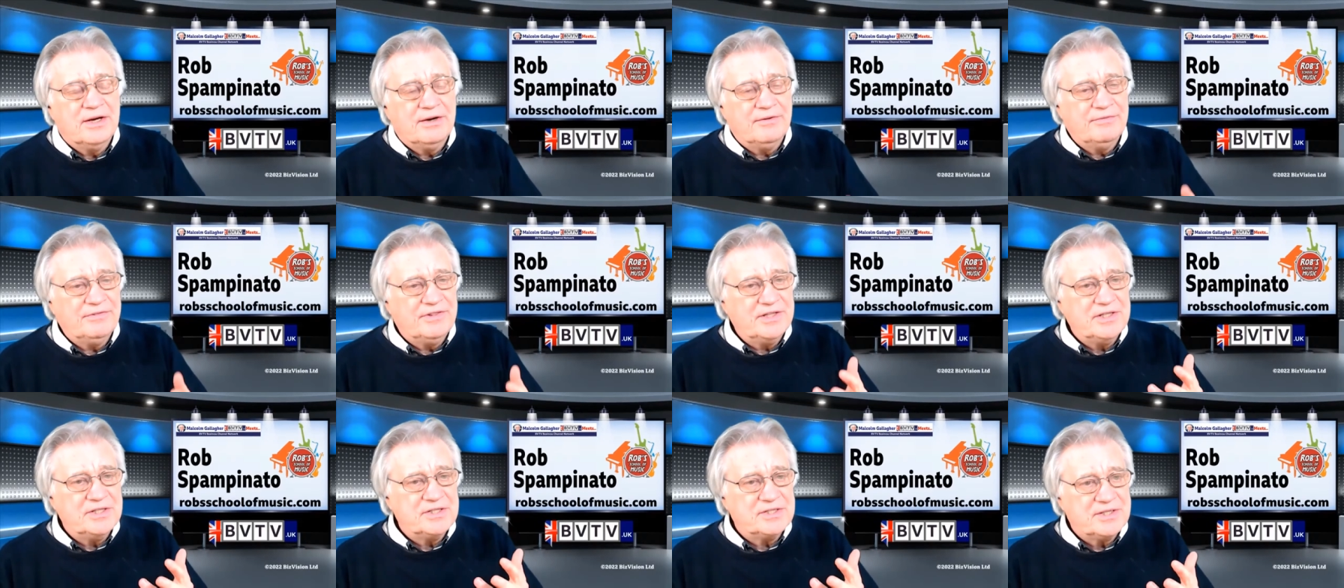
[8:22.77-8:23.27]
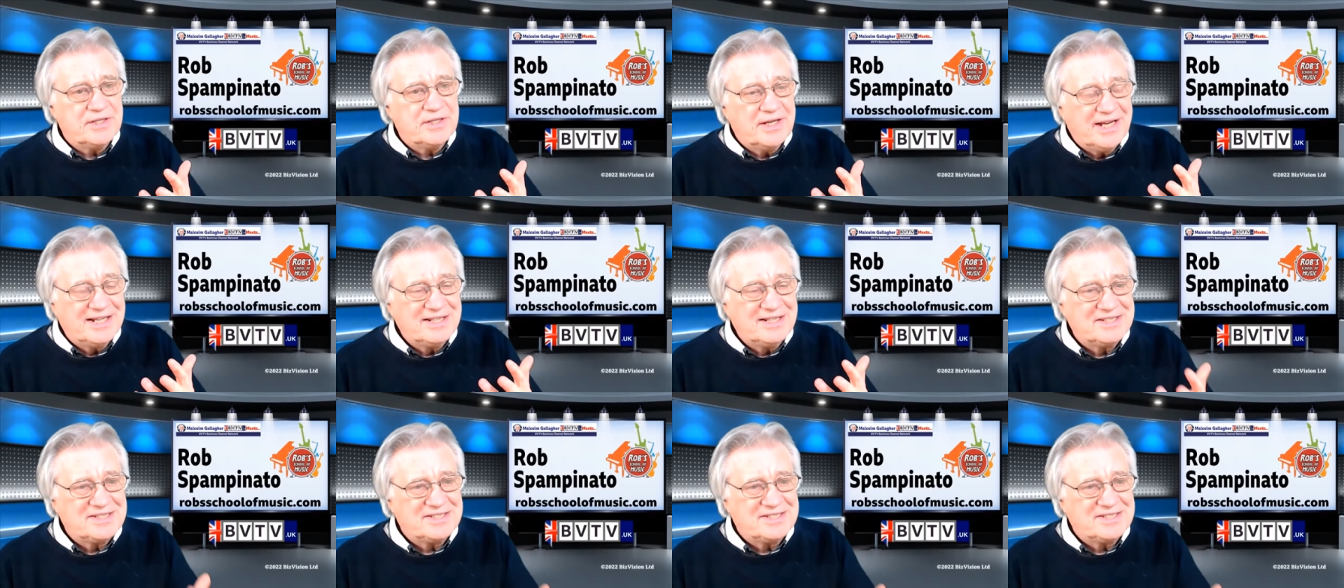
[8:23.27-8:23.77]
of these
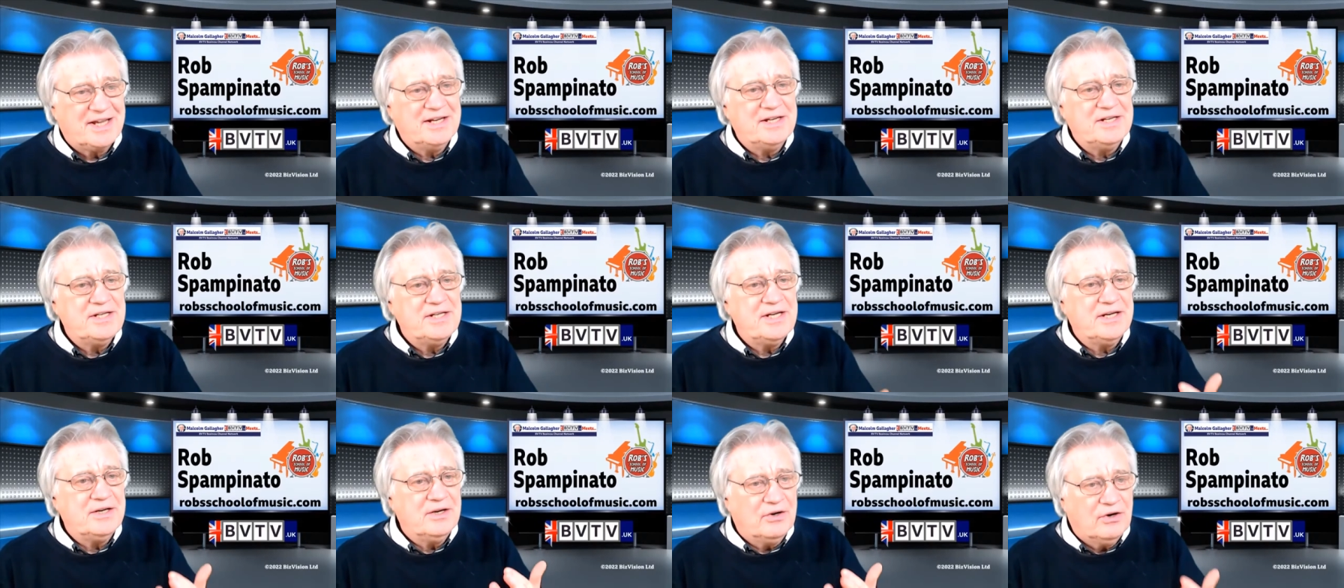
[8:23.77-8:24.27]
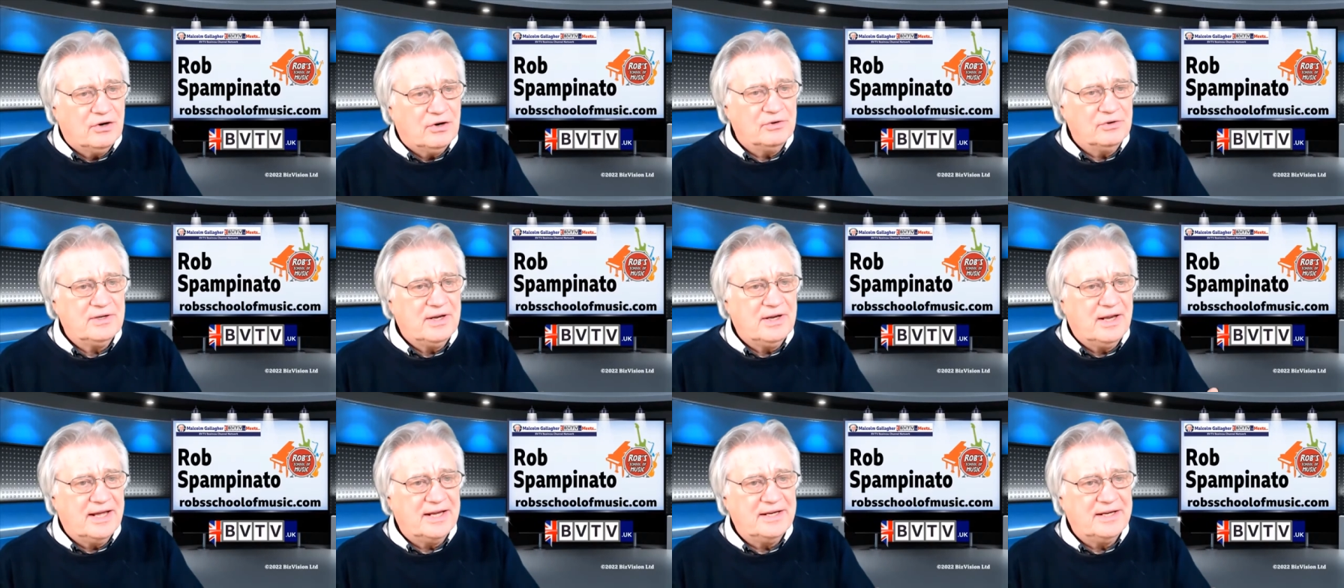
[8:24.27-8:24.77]
exciting
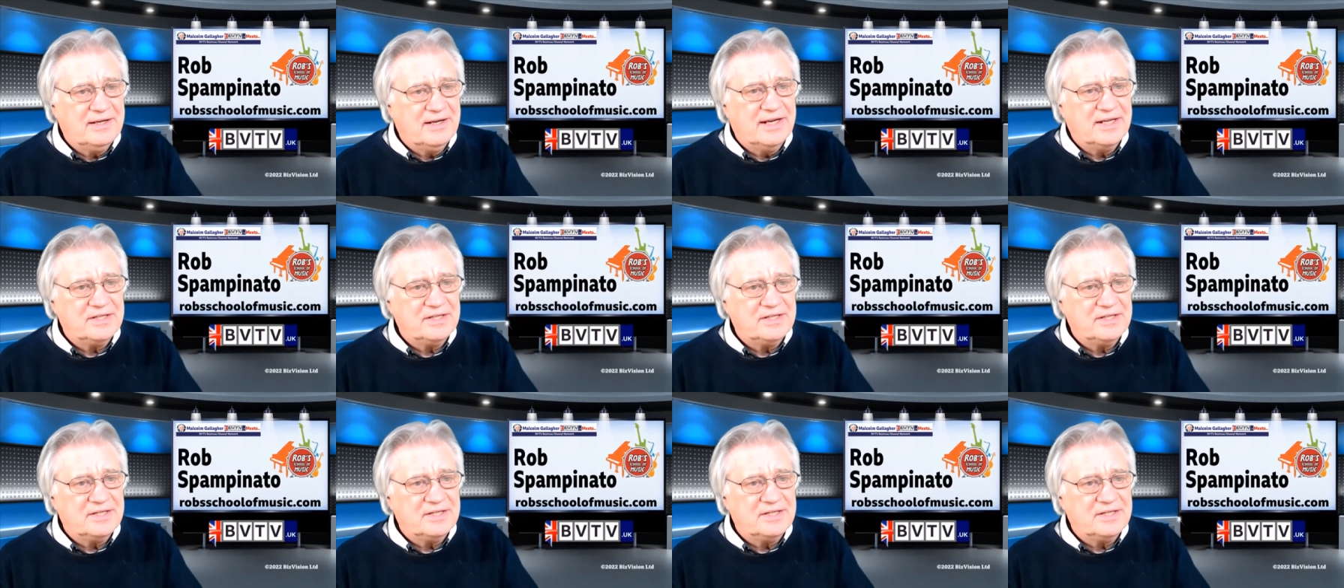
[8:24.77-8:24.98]
online